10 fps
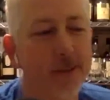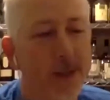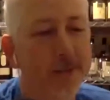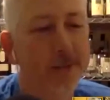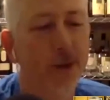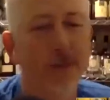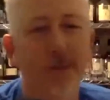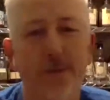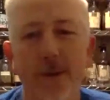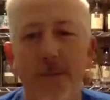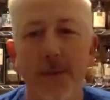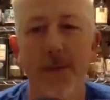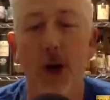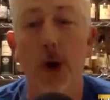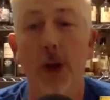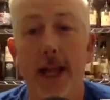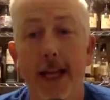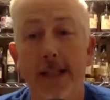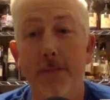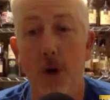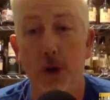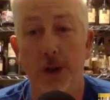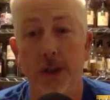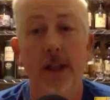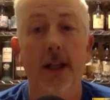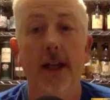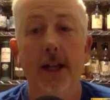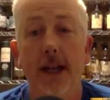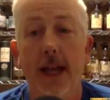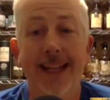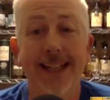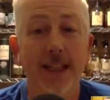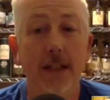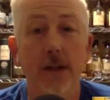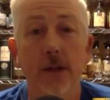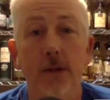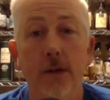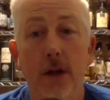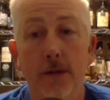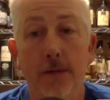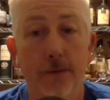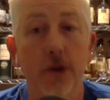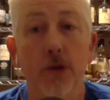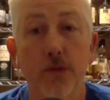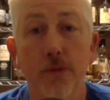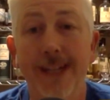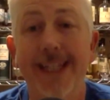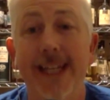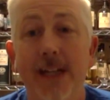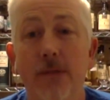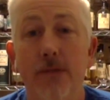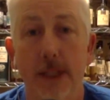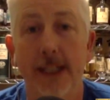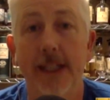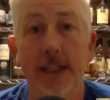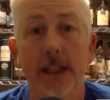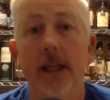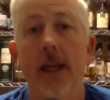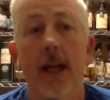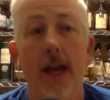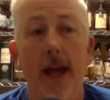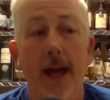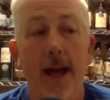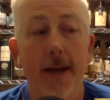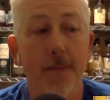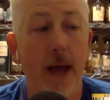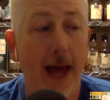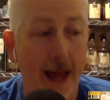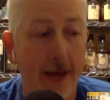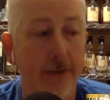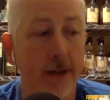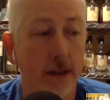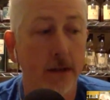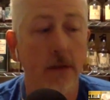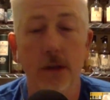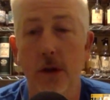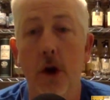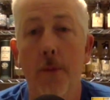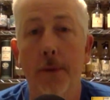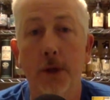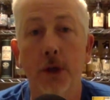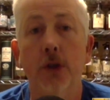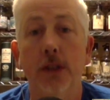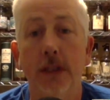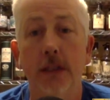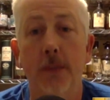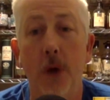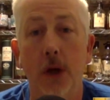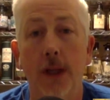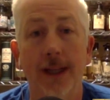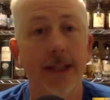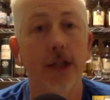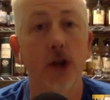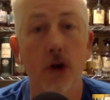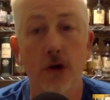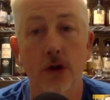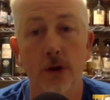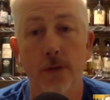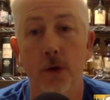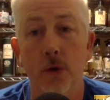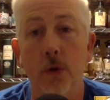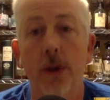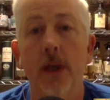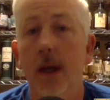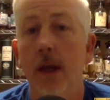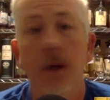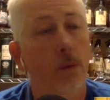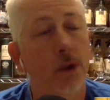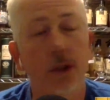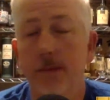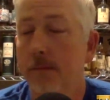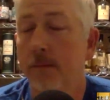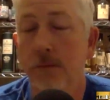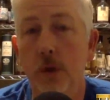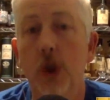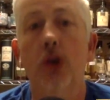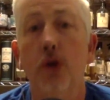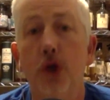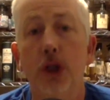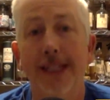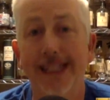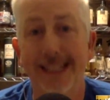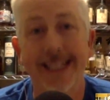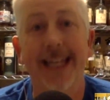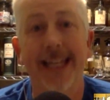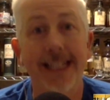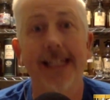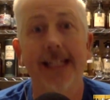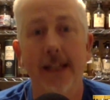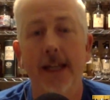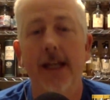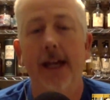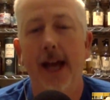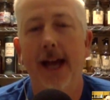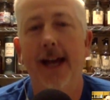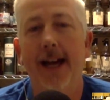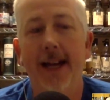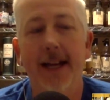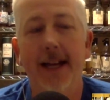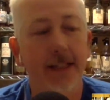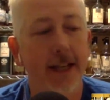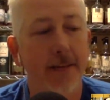when we moved from the online model into our first retail release, having the opportunity to bottle a Glentauchers of our own was hugely exciting. And